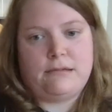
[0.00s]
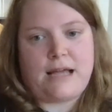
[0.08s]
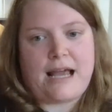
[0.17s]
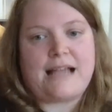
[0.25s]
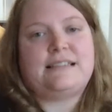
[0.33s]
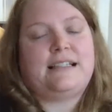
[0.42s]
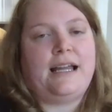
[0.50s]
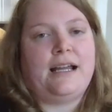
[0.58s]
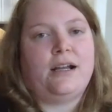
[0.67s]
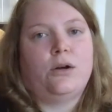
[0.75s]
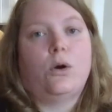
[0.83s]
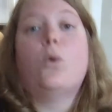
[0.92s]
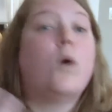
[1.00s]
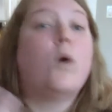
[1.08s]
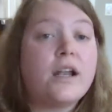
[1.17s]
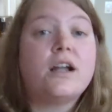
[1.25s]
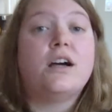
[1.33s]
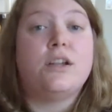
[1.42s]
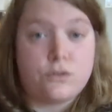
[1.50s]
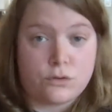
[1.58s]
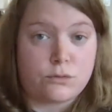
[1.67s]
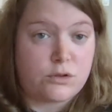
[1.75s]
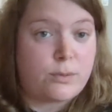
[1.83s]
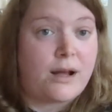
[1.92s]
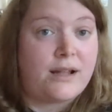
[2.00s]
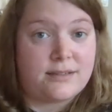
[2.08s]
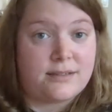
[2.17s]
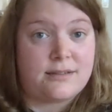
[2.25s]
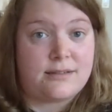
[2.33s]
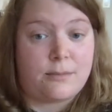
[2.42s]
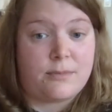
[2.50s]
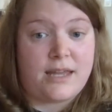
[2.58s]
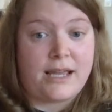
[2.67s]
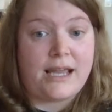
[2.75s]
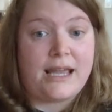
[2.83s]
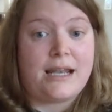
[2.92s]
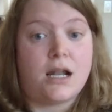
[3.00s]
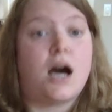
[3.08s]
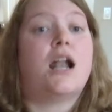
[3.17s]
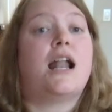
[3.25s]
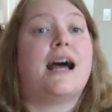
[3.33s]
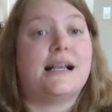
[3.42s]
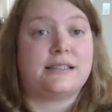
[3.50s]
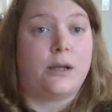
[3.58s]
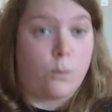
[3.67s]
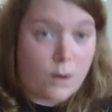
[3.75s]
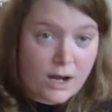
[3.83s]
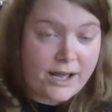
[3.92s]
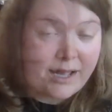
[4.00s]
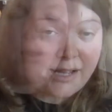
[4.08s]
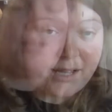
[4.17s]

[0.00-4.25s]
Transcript: asking what a user's response is to something and not asking why.